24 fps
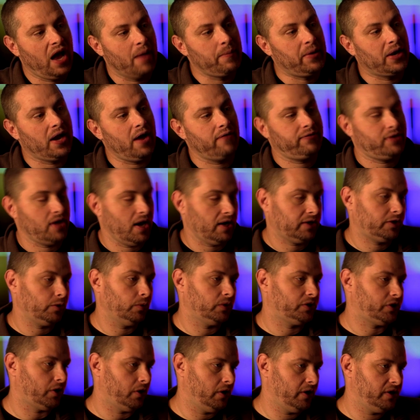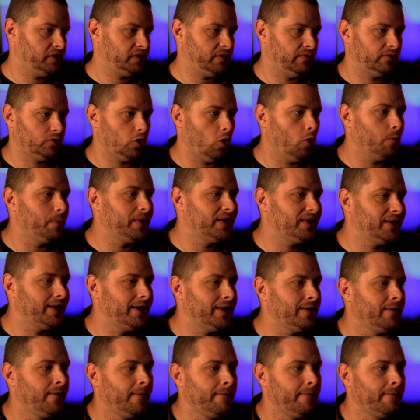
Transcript: I mean, I've talked to attorneys who've told me that,